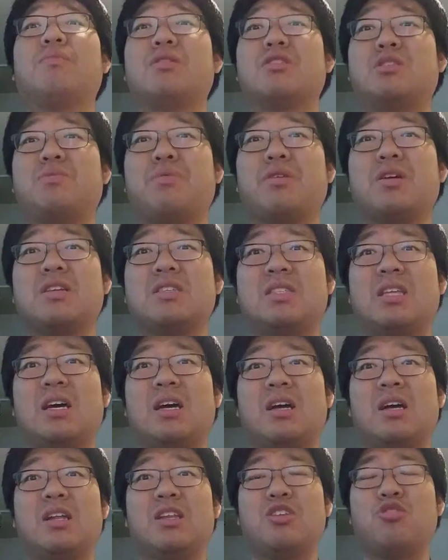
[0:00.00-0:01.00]
Sparkers
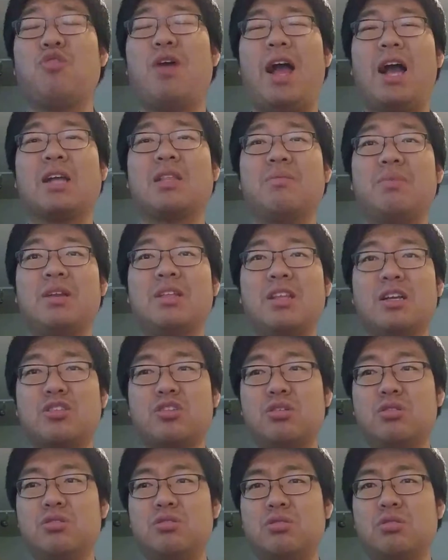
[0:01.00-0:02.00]
that you activated that
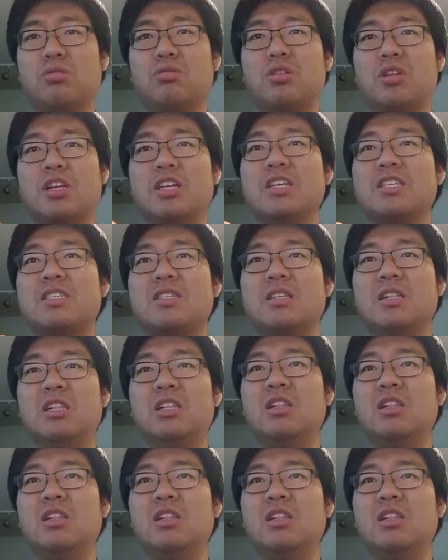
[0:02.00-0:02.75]
turn. So it's